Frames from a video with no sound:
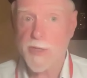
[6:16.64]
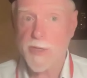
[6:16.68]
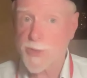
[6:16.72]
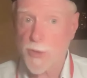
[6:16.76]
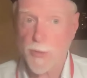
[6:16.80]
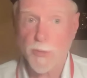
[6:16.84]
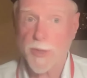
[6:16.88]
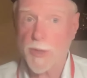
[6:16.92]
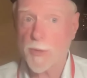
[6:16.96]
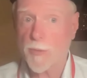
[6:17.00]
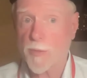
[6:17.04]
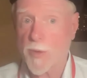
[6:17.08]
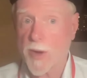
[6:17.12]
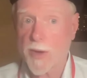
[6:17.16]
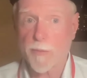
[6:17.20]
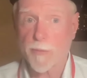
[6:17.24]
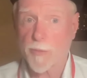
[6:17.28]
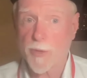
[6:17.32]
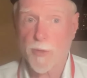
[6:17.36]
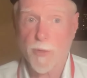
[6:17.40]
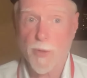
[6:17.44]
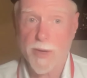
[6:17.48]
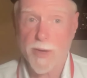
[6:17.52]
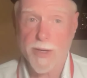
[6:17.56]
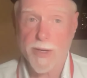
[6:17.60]
Certainly
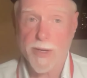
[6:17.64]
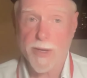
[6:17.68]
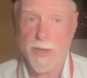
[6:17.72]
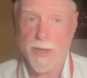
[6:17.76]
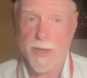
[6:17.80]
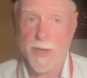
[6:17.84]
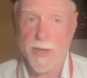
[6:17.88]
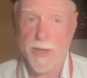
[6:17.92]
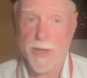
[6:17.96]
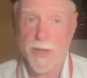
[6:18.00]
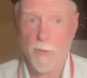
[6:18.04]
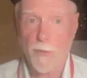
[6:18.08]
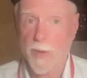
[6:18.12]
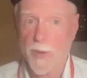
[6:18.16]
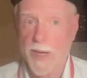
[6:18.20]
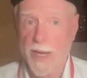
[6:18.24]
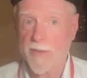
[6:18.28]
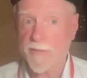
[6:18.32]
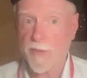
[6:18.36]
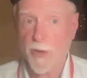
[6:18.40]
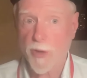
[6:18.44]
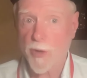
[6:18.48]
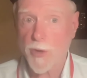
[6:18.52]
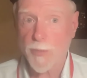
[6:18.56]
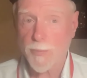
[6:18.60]
regretting
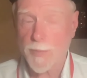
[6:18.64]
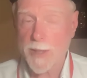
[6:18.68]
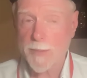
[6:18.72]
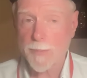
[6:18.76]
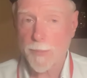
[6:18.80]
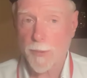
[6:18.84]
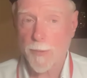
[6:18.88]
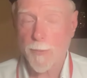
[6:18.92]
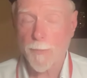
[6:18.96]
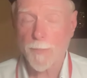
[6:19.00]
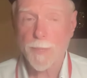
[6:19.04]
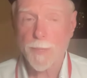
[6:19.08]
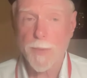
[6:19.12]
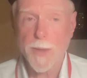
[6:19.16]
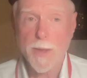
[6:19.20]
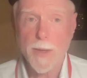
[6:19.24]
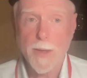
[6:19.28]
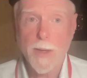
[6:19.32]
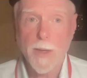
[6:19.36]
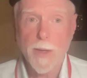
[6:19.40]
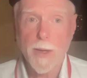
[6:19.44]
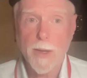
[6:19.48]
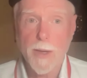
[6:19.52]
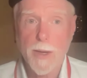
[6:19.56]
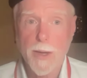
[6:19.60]
when I've hurt people,
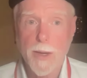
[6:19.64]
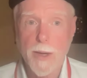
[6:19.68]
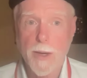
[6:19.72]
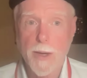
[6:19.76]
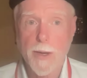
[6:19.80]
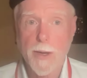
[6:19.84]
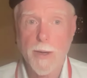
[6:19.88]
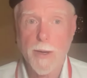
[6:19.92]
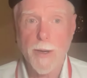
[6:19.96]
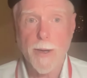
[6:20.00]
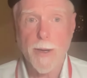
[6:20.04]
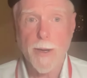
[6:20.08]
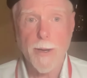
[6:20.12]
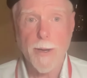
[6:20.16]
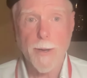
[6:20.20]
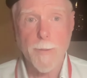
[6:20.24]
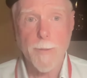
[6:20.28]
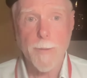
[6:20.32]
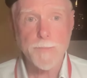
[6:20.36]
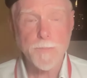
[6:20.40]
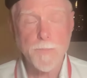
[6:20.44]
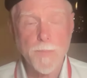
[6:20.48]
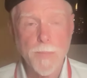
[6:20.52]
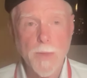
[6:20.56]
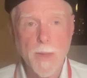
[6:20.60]
uh,
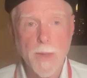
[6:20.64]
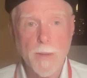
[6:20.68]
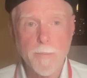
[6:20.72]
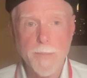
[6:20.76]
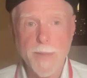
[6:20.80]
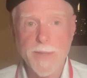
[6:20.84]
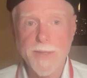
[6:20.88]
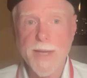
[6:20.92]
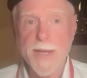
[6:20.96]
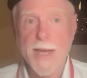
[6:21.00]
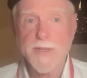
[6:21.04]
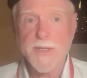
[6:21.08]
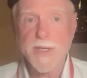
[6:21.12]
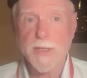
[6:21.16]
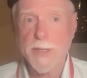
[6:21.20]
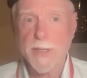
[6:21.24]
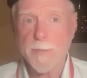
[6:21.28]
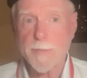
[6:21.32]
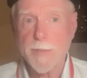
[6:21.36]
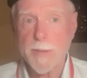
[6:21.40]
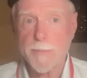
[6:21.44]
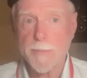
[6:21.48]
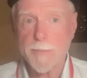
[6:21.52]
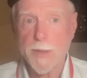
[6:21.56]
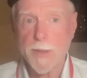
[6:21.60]
um, but not to
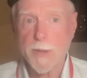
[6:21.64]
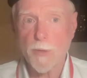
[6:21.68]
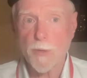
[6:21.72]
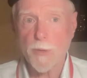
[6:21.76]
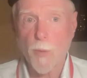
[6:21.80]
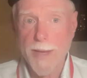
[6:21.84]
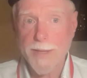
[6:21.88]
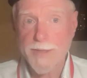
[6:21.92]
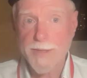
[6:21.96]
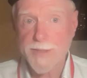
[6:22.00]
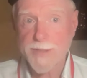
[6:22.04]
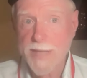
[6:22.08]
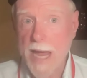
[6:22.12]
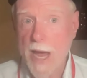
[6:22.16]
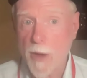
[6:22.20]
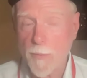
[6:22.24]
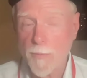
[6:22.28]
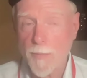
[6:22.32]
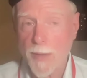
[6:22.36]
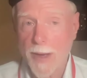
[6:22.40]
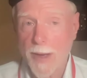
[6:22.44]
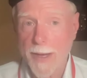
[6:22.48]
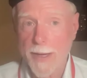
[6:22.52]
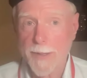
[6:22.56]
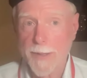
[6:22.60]
let me be weighed
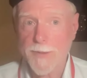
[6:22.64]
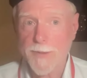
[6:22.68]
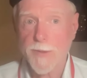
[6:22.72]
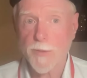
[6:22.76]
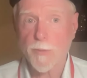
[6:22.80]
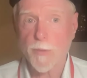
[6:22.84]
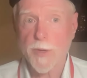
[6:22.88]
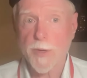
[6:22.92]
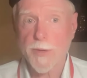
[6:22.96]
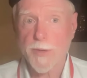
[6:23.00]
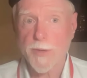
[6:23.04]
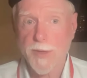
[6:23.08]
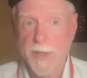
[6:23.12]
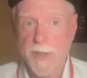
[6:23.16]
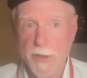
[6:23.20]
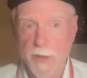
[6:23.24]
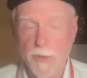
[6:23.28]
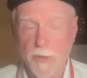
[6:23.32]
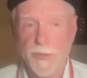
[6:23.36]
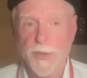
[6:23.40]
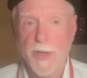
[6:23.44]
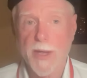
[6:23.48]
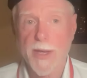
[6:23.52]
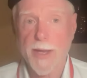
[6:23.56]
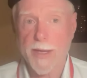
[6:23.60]
down by it with
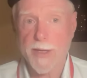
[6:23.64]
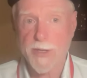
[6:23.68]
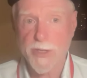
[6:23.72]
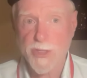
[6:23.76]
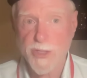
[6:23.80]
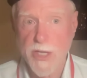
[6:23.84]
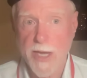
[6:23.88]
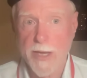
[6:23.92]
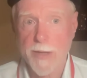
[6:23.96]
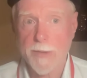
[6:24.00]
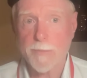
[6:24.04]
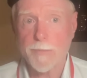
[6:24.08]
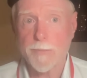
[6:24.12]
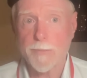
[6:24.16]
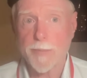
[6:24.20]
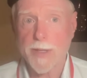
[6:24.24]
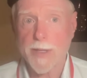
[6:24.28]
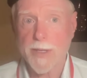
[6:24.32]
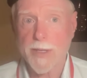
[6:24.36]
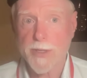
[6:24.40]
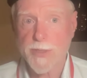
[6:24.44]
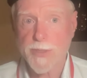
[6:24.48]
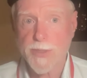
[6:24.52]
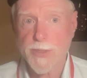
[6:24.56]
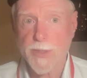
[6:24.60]
guilt and shame,
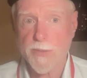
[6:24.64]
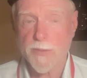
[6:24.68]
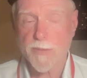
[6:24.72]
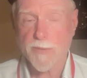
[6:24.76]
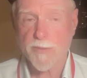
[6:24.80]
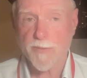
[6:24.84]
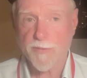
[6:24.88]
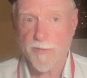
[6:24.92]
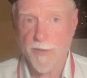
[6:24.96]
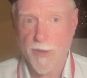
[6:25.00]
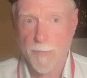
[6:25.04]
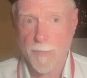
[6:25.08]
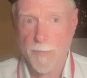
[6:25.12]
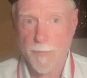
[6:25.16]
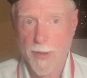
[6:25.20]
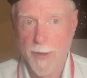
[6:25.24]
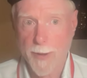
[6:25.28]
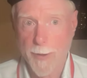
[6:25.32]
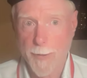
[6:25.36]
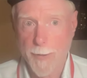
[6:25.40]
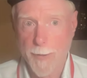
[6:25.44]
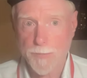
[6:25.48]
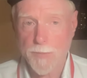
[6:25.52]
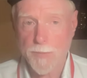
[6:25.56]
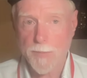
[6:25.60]
because from
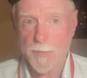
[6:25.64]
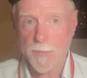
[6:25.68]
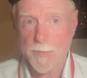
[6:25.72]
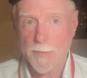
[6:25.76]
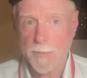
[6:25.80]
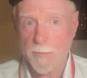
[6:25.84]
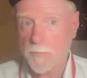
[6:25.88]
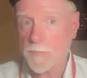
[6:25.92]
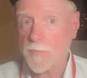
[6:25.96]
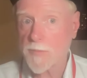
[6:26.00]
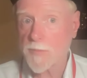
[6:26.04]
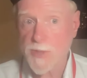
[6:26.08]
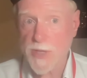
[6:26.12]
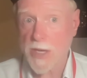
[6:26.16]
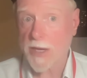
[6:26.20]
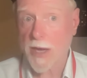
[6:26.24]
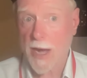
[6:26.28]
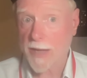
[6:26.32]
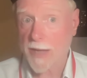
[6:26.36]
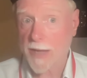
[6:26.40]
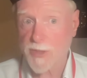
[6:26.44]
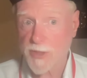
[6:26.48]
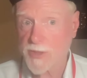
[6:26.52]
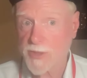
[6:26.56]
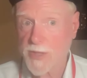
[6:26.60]
a
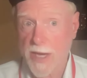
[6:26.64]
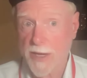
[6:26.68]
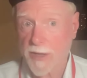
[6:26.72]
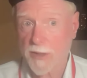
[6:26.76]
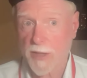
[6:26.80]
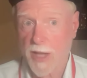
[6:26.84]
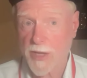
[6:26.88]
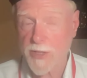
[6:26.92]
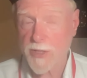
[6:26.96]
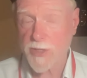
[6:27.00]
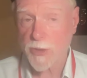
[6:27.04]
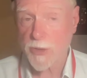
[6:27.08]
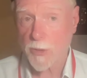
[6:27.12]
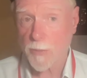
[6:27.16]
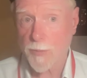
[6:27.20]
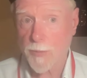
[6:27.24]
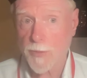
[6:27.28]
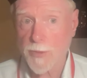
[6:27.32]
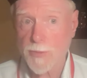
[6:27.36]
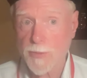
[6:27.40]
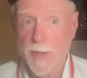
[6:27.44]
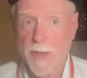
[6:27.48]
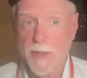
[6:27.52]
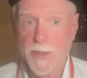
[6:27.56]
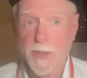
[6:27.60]
psychological
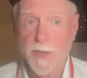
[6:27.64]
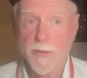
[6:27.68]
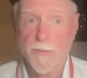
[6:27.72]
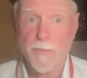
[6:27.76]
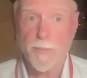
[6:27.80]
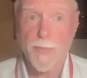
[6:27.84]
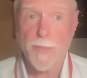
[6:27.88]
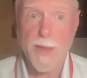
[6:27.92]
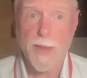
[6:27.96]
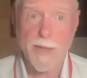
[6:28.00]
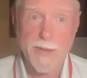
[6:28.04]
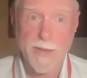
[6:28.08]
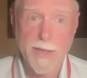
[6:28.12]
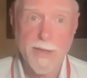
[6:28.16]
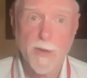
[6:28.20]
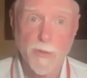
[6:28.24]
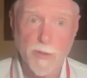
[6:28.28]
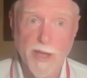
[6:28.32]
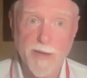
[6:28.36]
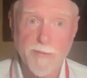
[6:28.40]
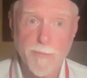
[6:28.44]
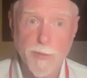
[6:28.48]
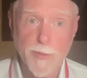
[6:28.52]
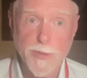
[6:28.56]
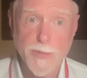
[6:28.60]
perspective and
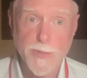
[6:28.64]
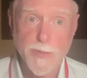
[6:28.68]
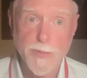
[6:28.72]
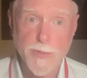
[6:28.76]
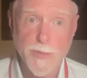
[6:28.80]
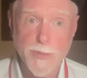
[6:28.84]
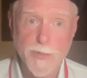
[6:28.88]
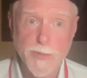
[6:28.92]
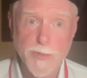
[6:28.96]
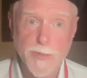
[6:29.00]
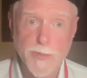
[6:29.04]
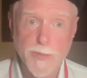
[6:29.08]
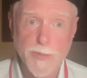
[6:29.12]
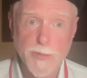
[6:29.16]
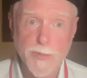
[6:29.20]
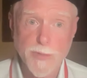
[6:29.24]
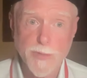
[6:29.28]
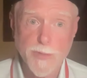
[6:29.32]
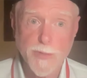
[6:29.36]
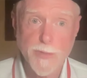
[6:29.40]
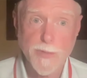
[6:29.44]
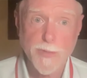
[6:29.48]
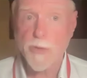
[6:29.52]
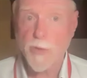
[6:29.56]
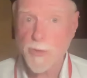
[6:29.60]
inner life perspective,
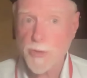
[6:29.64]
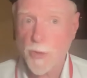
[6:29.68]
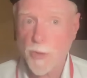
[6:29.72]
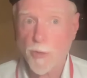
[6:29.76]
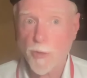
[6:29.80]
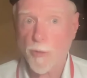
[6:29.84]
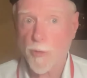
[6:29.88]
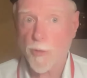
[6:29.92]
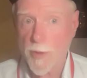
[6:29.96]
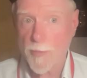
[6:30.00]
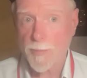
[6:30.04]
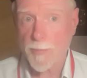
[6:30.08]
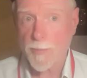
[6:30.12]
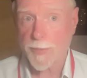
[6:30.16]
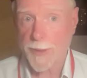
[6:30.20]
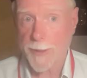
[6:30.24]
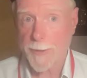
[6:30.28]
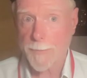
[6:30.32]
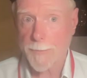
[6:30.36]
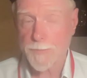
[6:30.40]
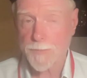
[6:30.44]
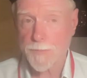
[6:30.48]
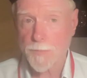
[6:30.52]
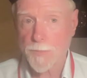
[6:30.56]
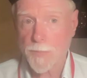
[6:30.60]
those are
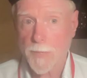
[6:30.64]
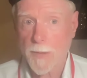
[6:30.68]
crippling.